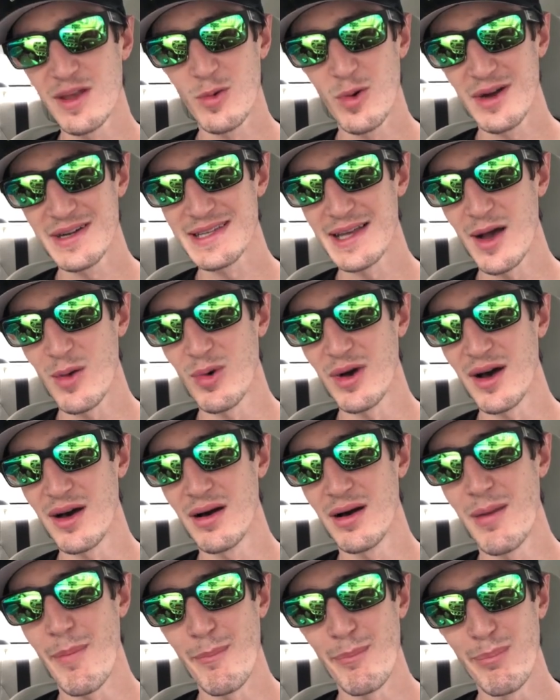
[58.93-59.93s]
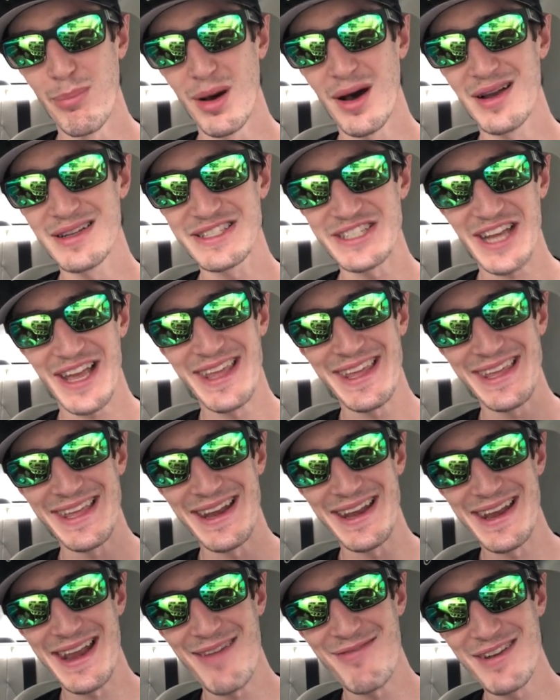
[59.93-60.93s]
works out well, but you
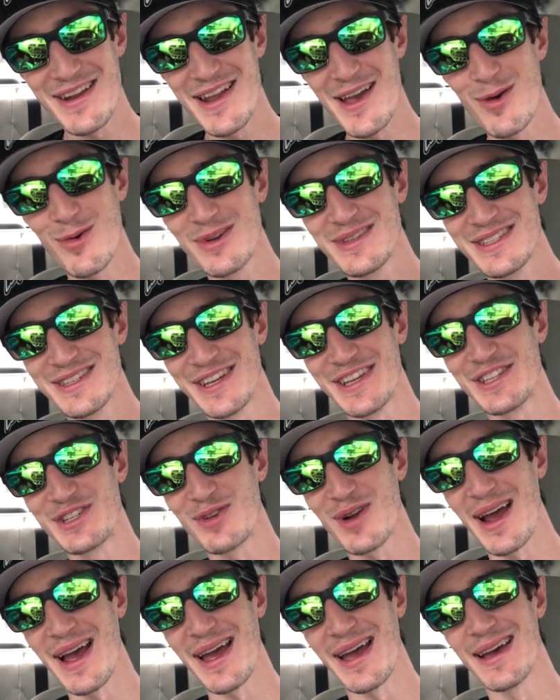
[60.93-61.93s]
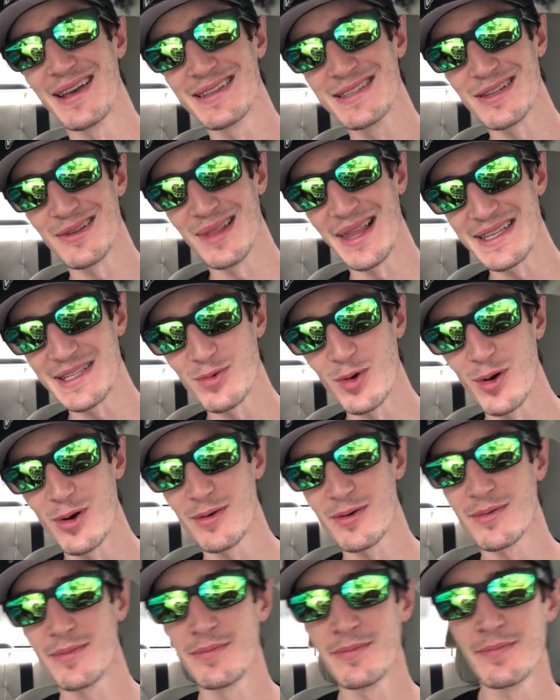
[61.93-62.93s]
never know till you try it, so let's
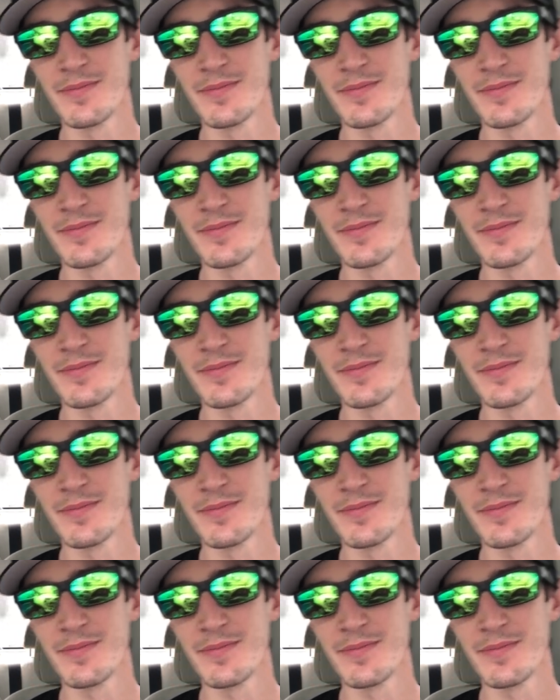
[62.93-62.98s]
roll.